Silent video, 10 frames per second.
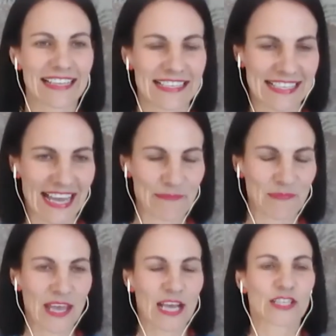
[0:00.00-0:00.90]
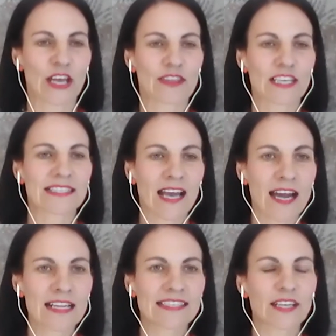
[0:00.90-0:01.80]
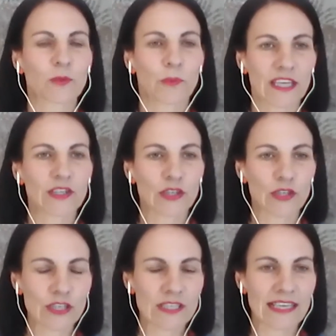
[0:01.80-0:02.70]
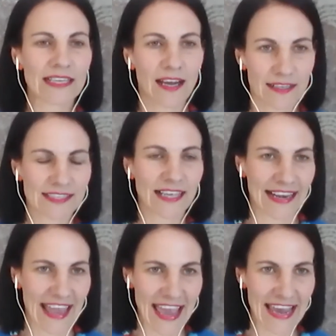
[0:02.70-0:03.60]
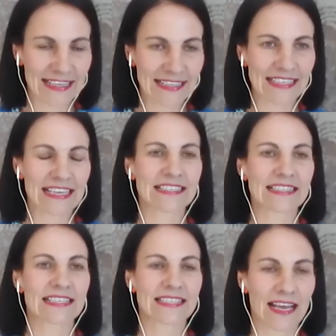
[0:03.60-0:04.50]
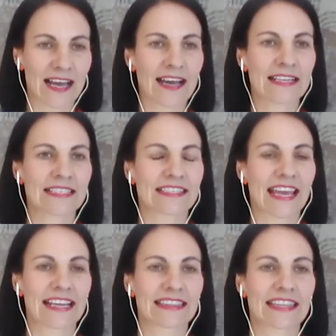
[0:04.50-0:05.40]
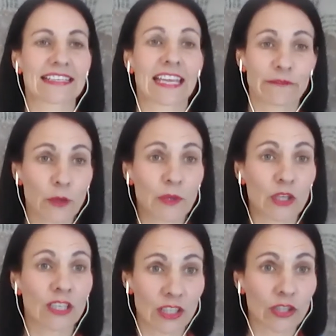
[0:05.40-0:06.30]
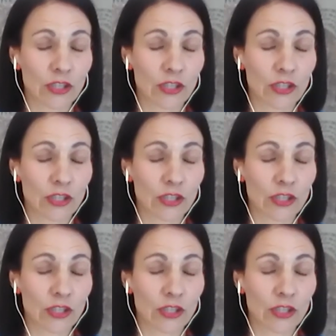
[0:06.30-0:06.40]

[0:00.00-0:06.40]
the same. Okay. So the signs that we use in Einsteinhands is the signs that the deaf community use.